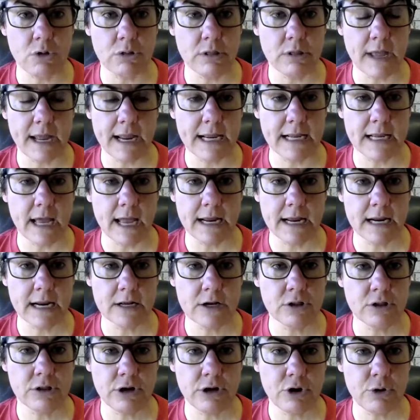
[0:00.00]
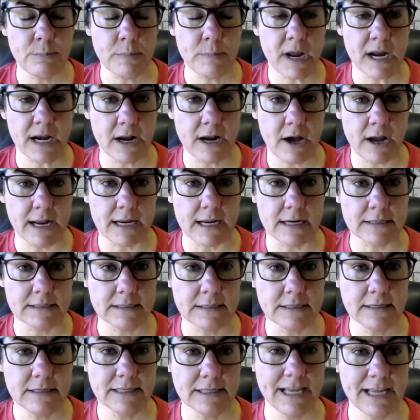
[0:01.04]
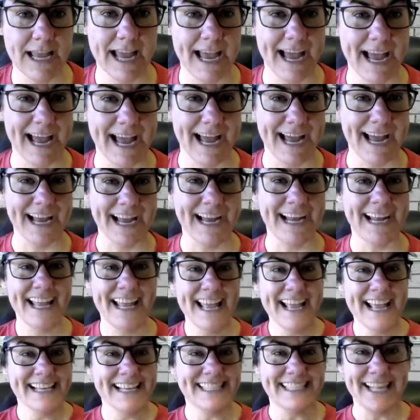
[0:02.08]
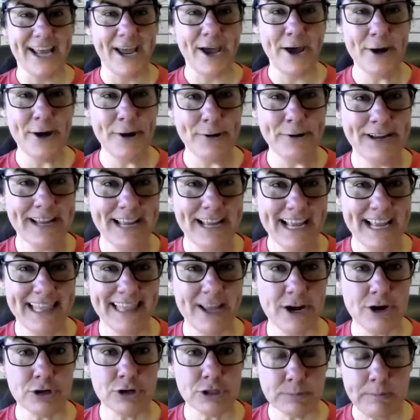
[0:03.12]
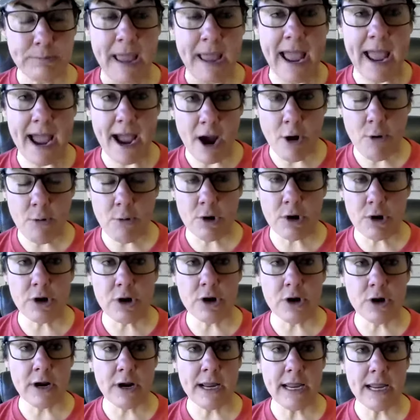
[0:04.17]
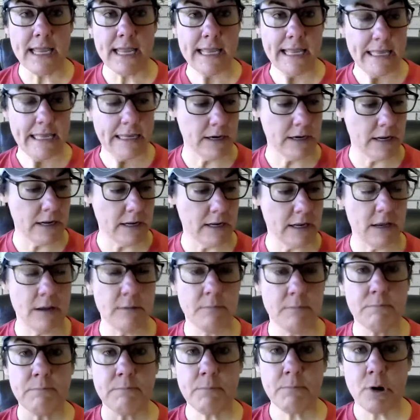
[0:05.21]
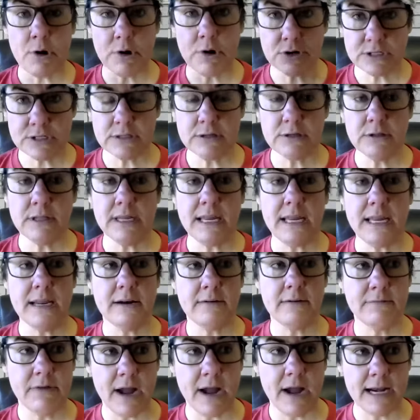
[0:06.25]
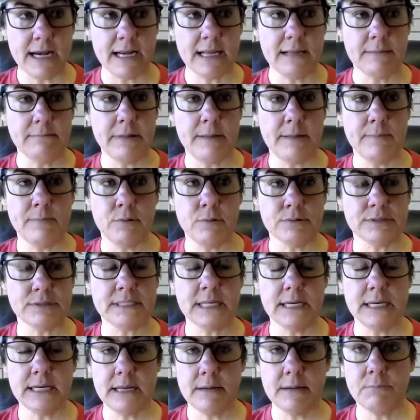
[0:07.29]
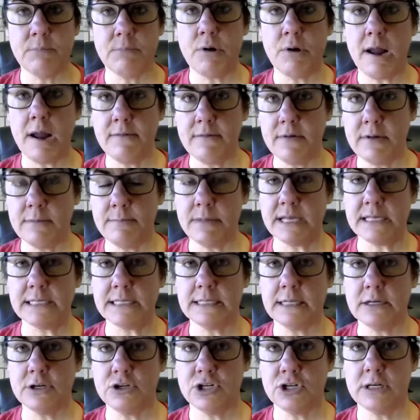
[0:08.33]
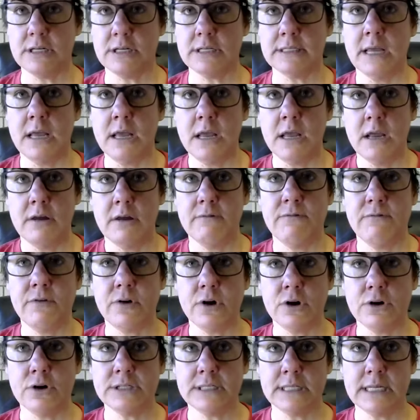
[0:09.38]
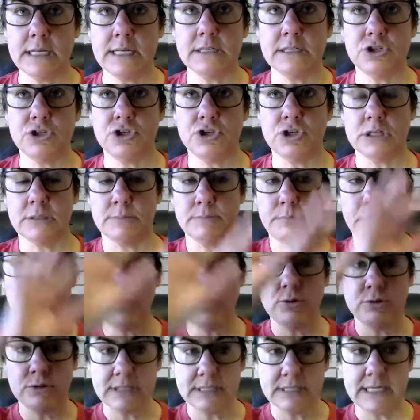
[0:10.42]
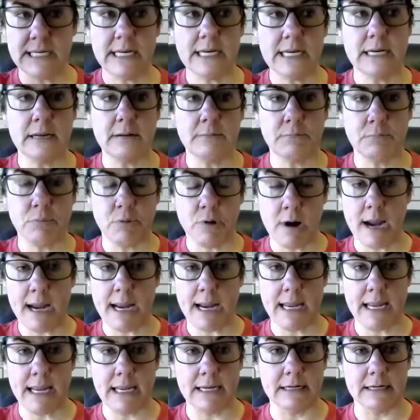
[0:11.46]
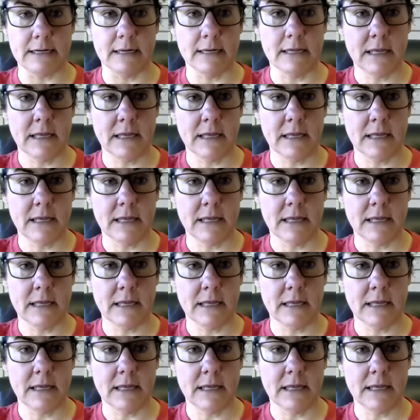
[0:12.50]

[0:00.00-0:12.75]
Like, I got to clear my night. So there's power in personally inviting people, sending private messages versus just posting and praying.